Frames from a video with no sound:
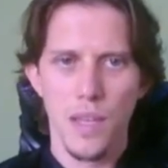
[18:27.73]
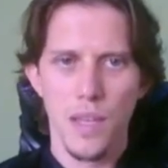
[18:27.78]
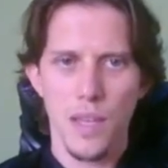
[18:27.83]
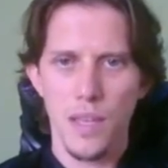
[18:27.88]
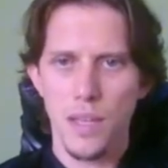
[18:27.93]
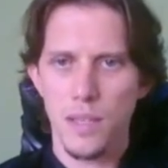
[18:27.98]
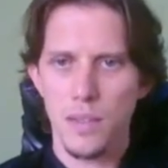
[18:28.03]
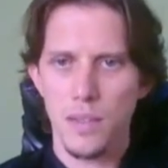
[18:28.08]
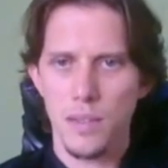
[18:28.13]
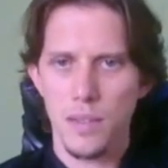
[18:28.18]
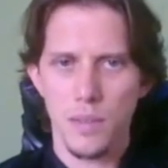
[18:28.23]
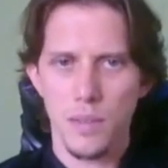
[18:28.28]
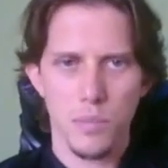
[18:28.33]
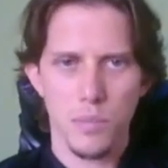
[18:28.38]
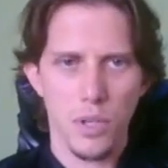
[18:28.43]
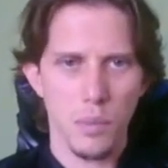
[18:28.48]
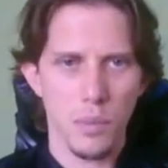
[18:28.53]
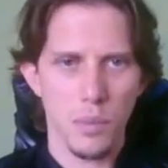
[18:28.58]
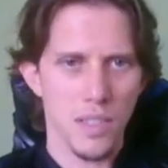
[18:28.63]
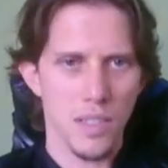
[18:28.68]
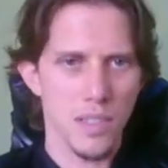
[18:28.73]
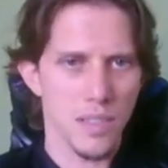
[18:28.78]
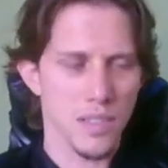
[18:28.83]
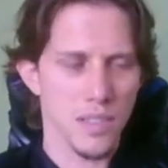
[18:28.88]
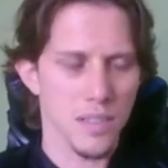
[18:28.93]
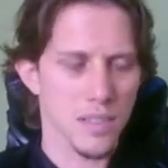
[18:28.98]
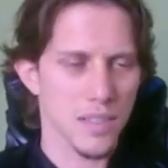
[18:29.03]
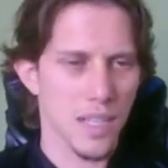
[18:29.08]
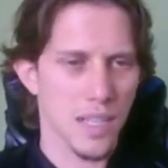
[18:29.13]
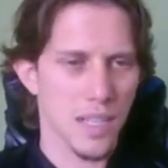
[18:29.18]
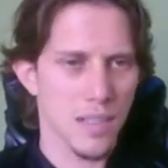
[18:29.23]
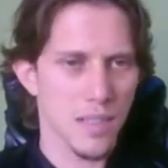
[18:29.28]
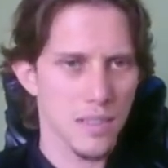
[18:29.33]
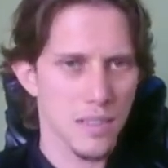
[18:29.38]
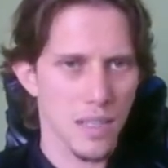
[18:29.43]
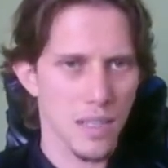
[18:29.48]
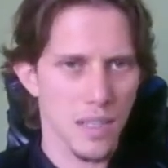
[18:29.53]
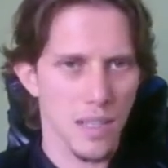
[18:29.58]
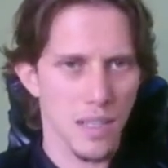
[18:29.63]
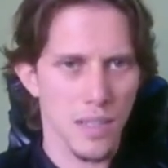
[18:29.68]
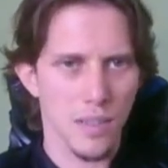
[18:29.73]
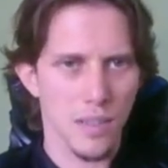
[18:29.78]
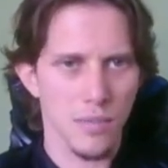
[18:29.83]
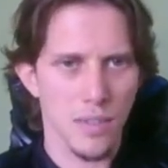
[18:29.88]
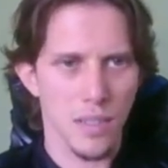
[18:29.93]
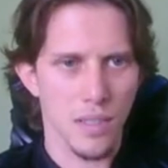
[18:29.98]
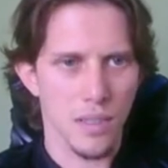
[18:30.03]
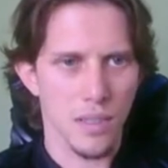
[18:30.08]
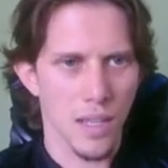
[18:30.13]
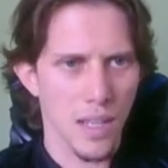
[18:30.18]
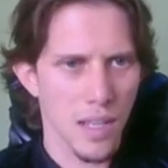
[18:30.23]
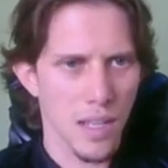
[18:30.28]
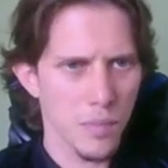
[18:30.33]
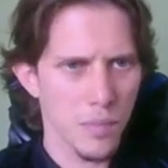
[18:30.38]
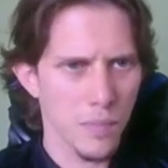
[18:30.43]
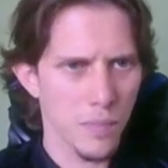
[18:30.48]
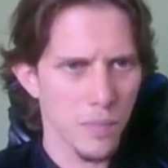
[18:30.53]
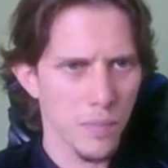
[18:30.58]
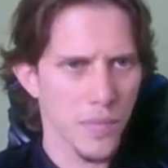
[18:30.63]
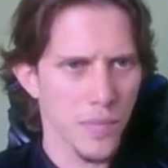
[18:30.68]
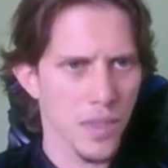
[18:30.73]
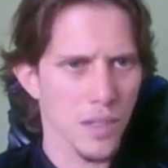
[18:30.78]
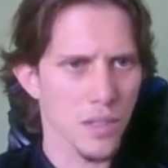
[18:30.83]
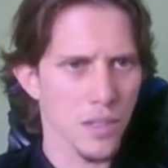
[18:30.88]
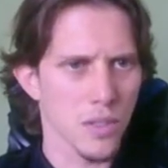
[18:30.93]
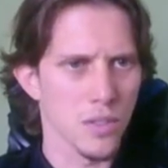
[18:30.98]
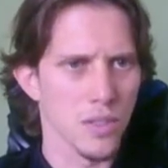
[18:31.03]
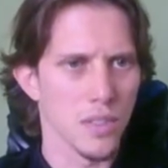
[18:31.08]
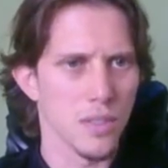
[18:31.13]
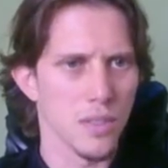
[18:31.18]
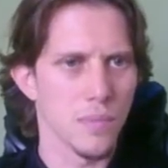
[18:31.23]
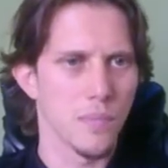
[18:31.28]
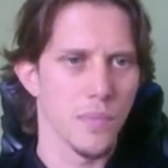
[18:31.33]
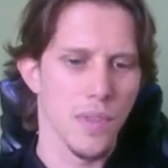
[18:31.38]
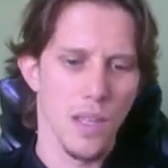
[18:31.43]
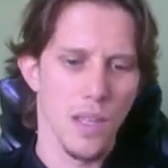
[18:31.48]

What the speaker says: And probably here in settings I can give it a name. Good.